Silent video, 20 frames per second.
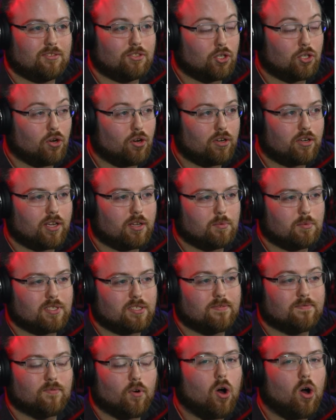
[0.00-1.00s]
took and
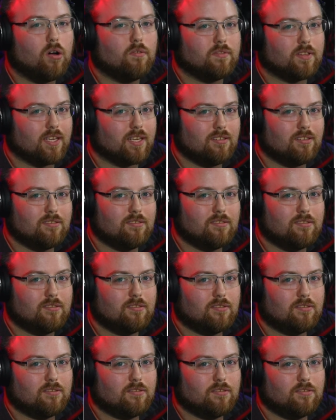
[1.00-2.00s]
was involved in
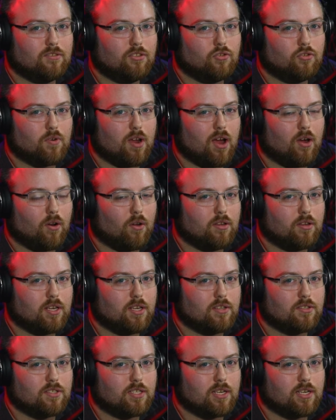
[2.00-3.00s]
throughout
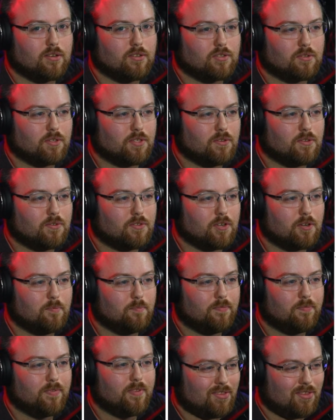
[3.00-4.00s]
his years on YouTube.